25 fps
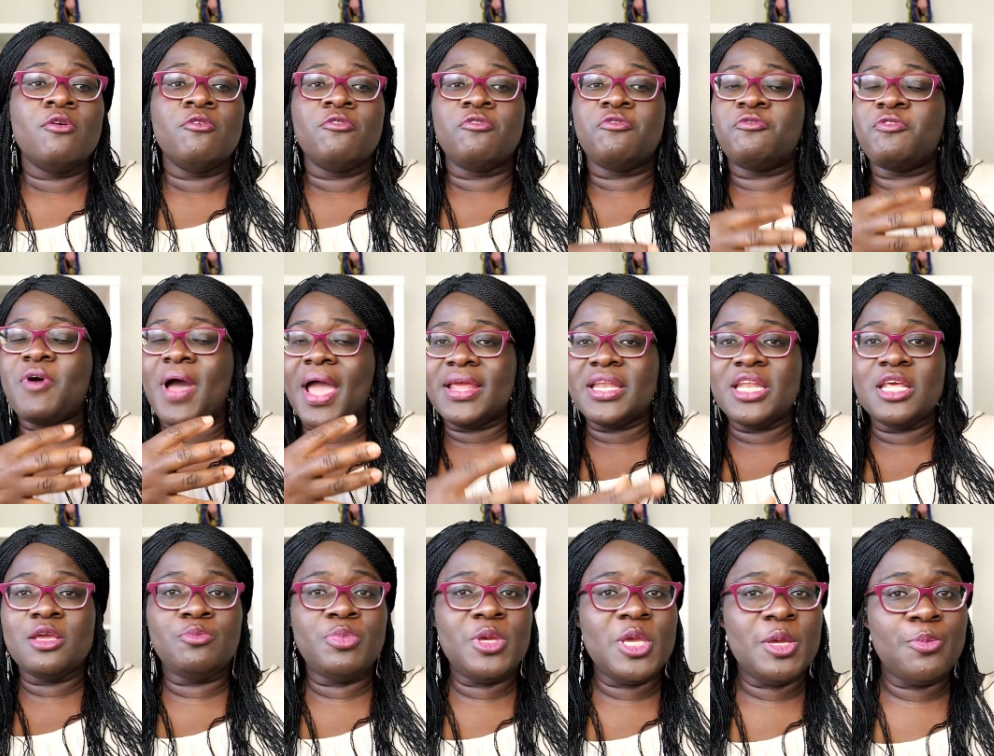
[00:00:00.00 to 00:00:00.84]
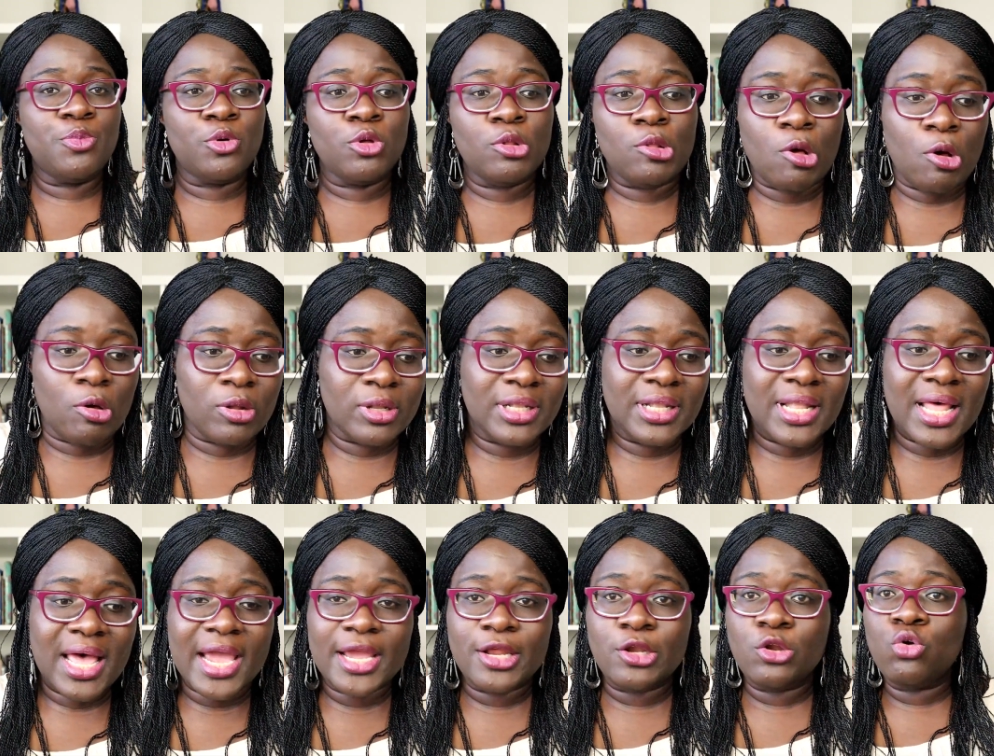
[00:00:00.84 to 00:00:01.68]
finding people
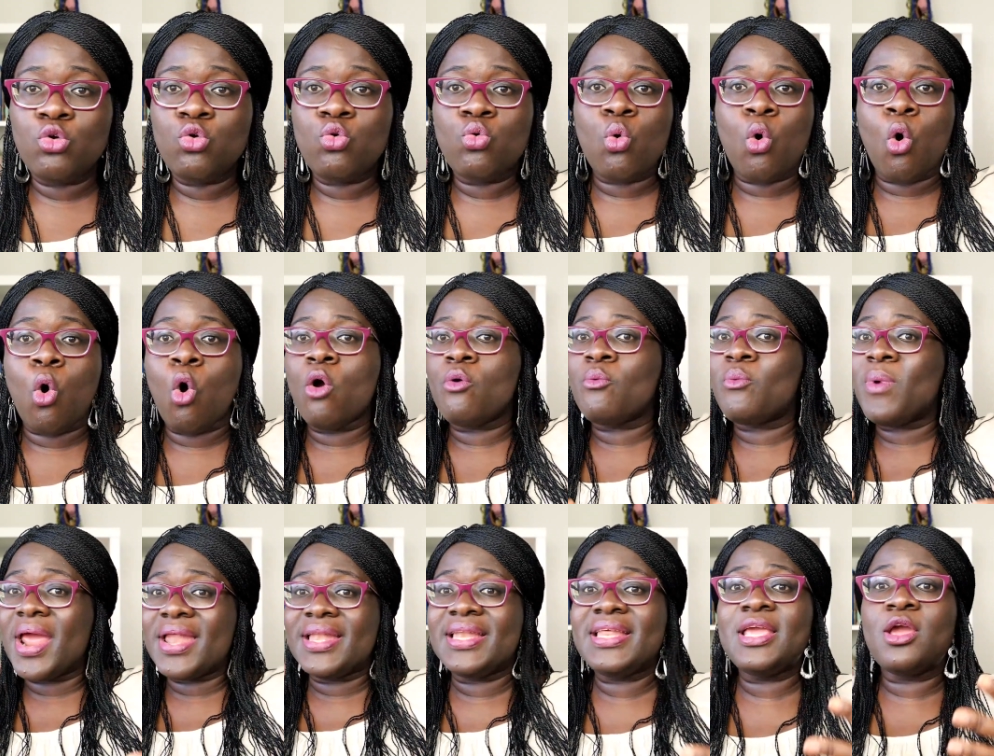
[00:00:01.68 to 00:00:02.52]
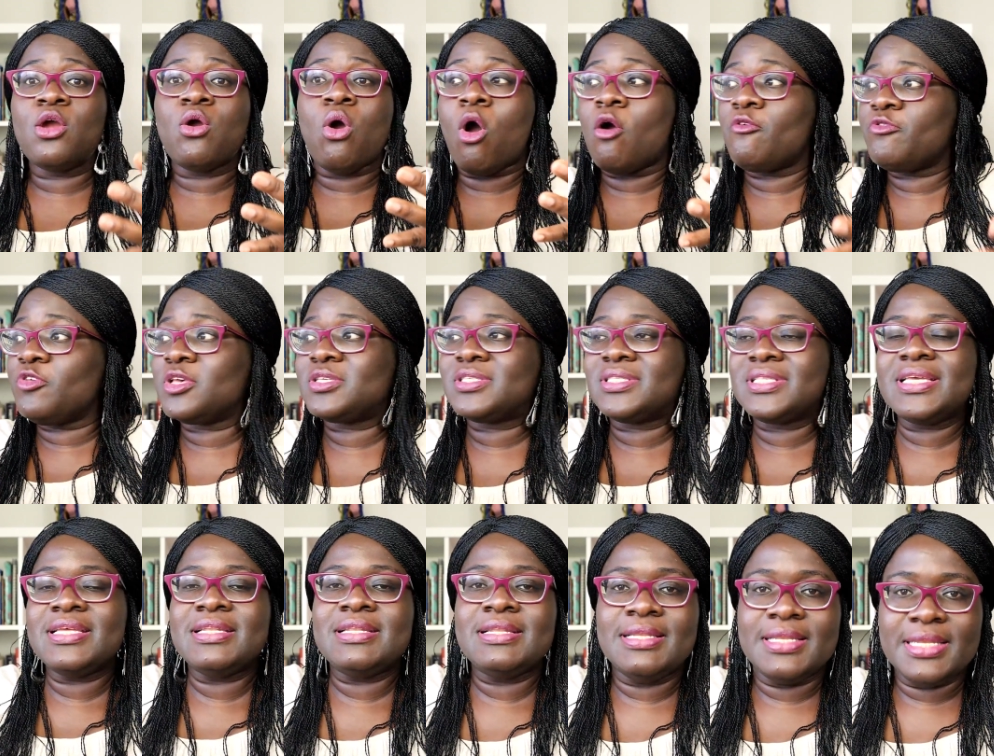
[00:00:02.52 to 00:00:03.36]
online who already
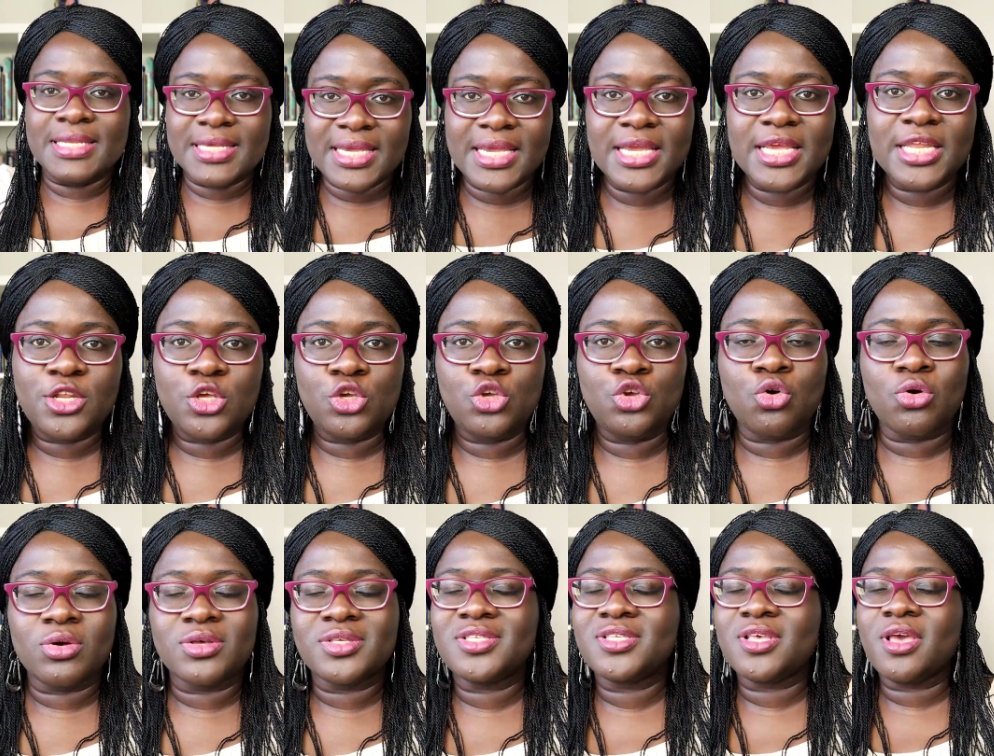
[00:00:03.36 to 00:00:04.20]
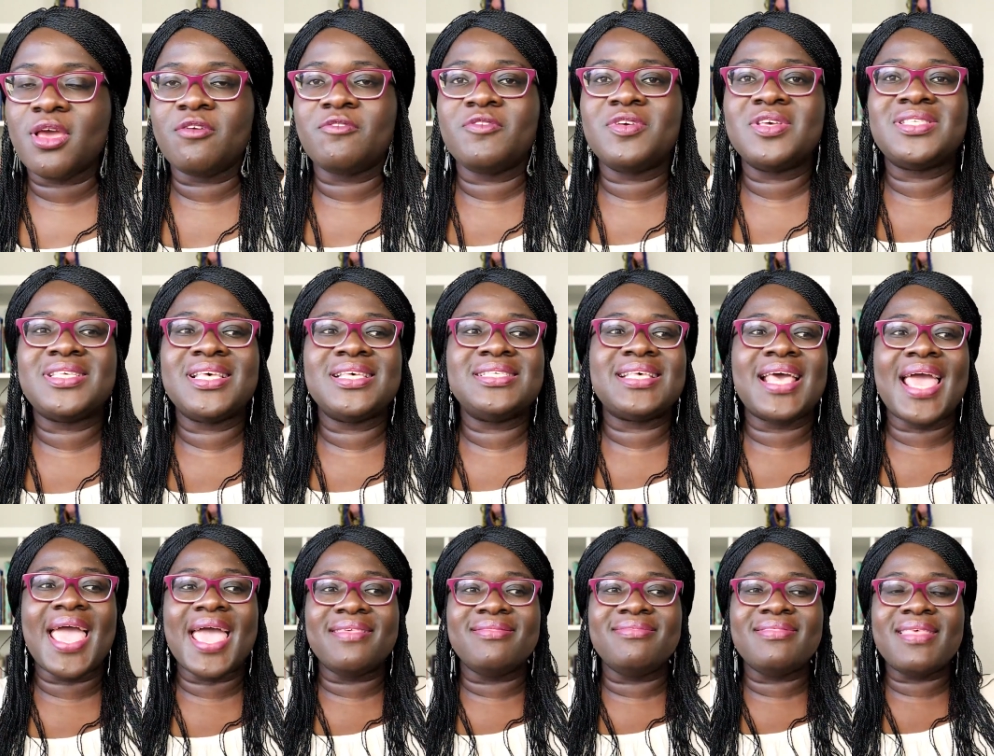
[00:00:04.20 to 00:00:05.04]
obviously need your services,
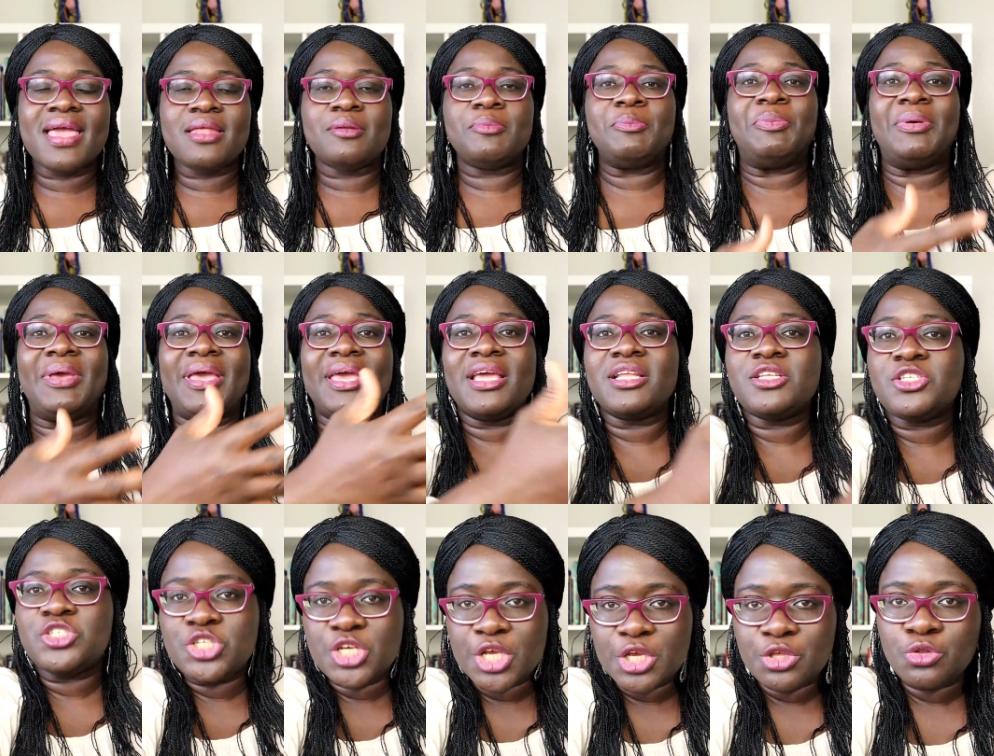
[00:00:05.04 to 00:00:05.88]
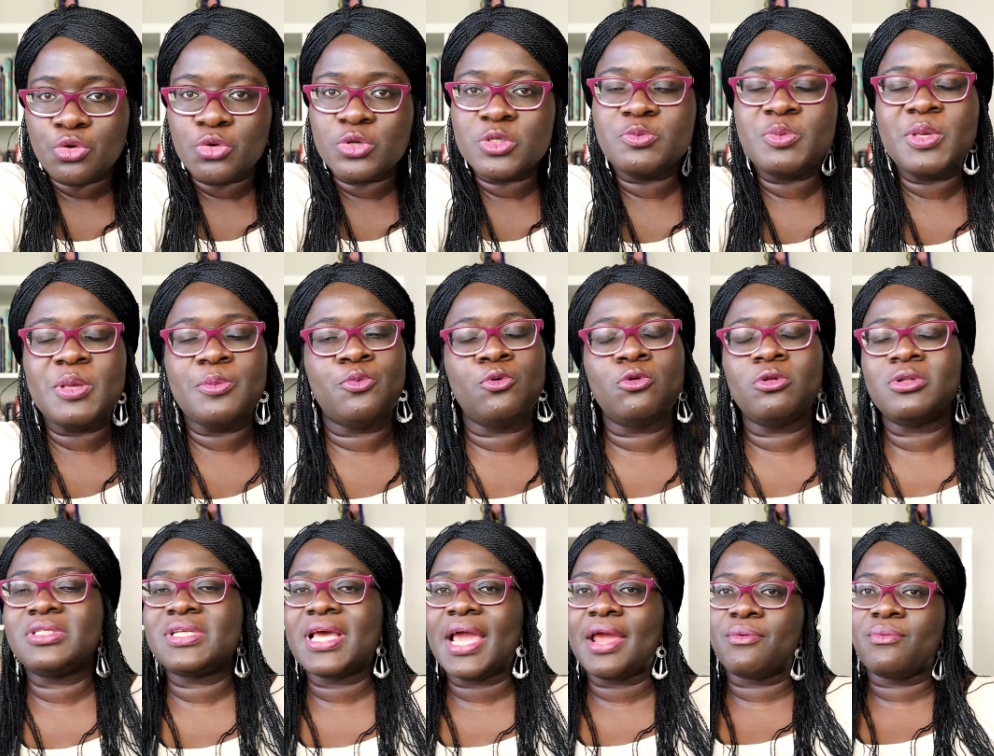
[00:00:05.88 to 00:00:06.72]
and then pitching those
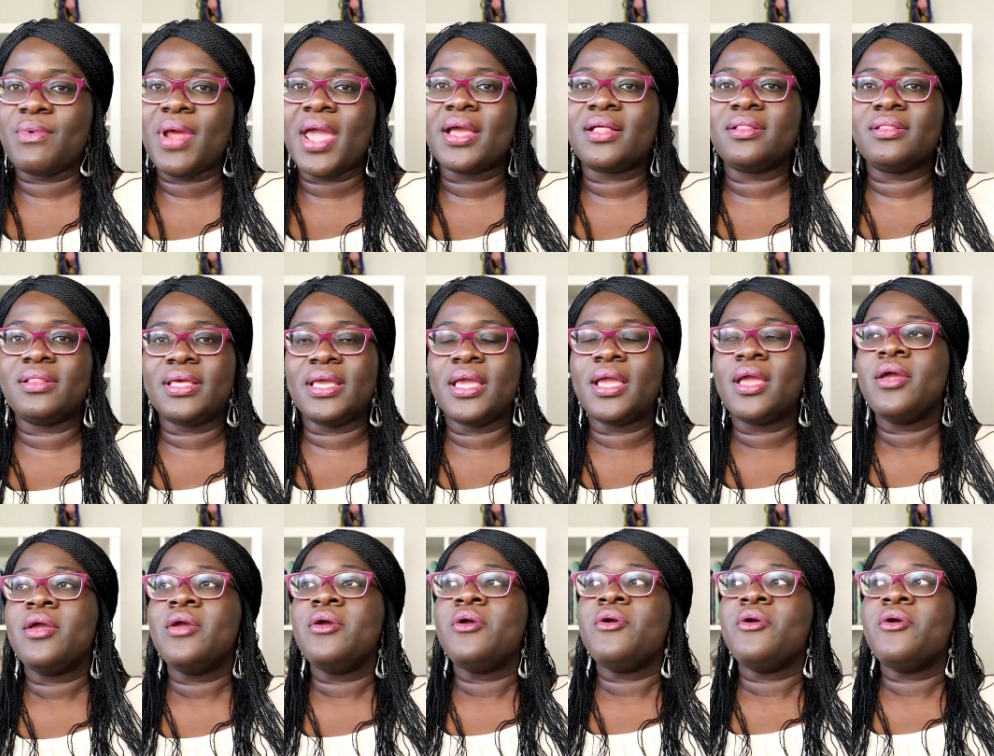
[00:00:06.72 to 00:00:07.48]
people directly